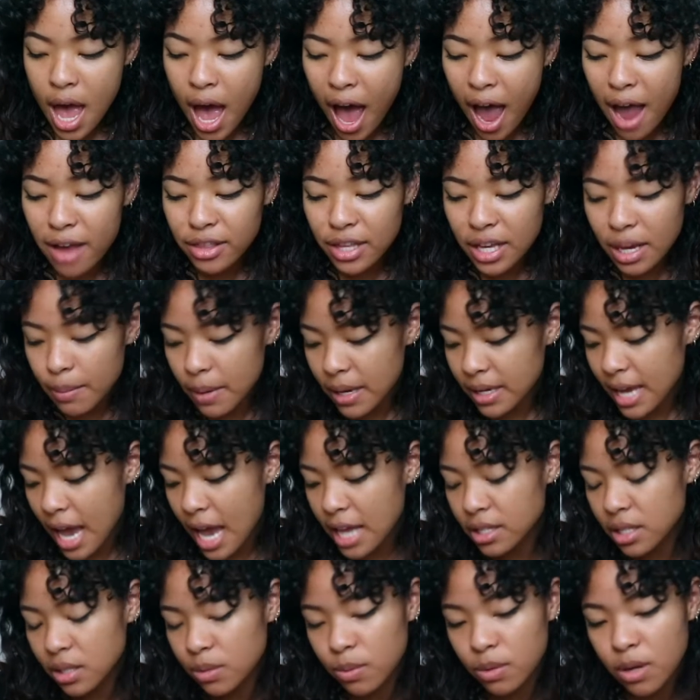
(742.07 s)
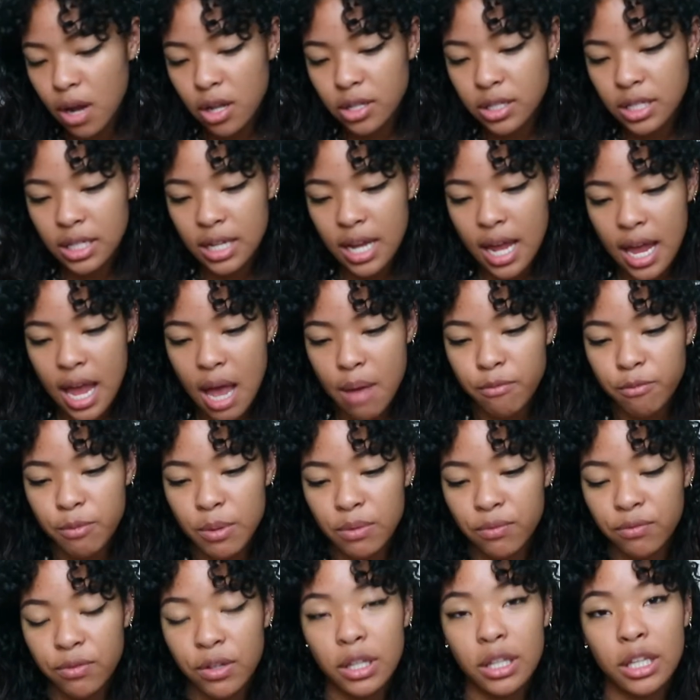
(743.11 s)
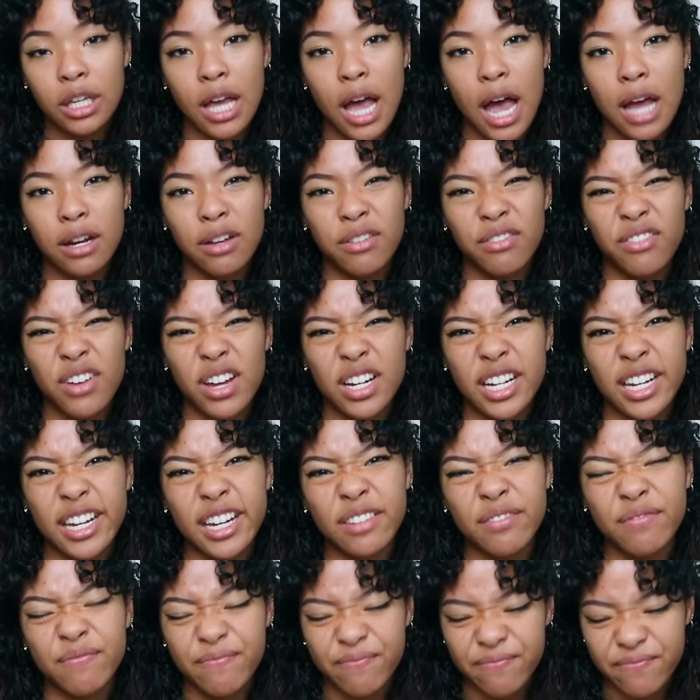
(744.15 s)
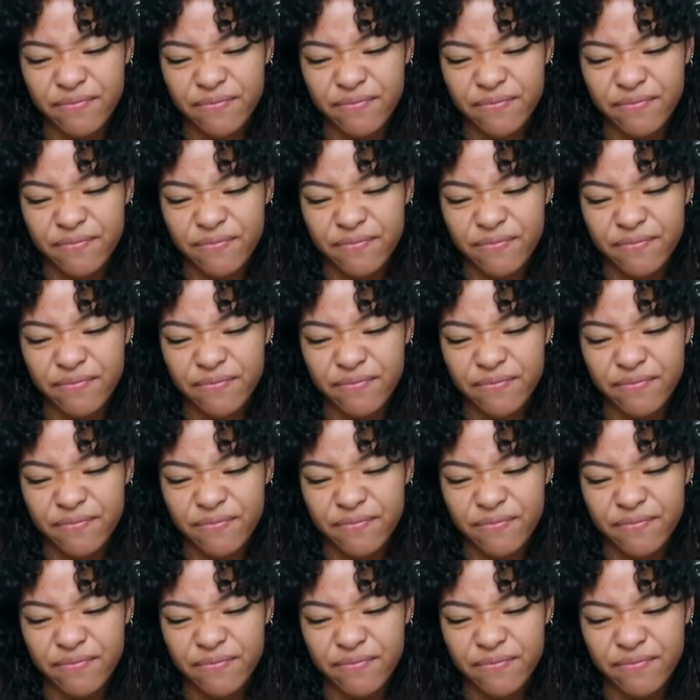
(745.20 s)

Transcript: I think I might cast this one on today. I've been feeling kind of funny.